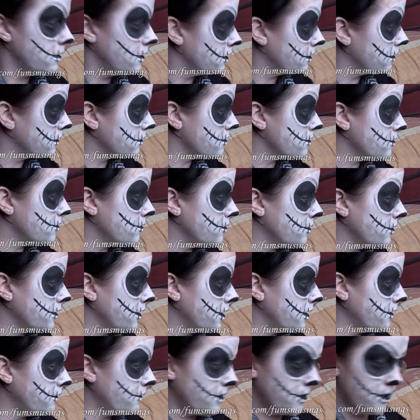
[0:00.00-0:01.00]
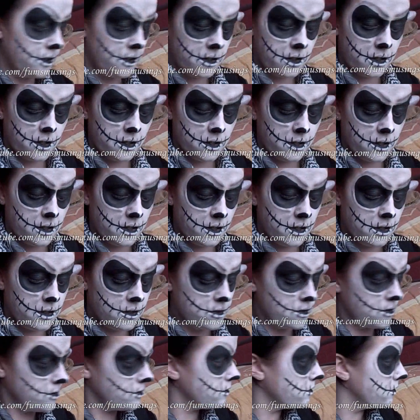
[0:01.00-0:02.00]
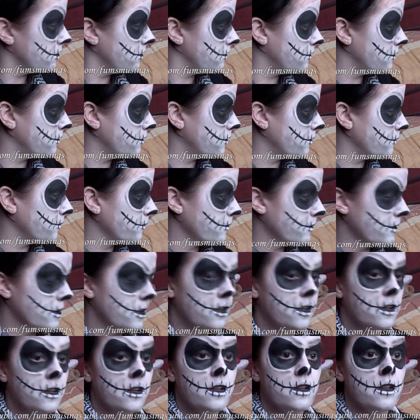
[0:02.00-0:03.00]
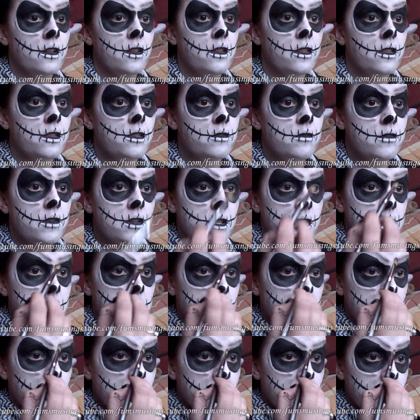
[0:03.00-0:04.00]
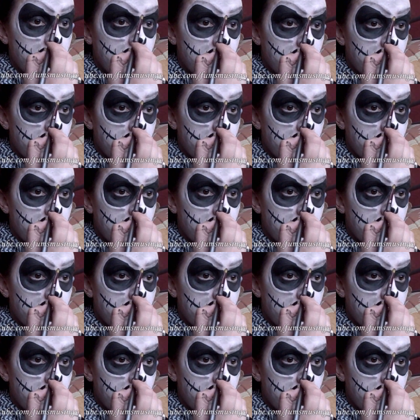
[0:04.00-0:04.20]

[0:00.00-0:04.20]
It'll sort of give it the sort of 3D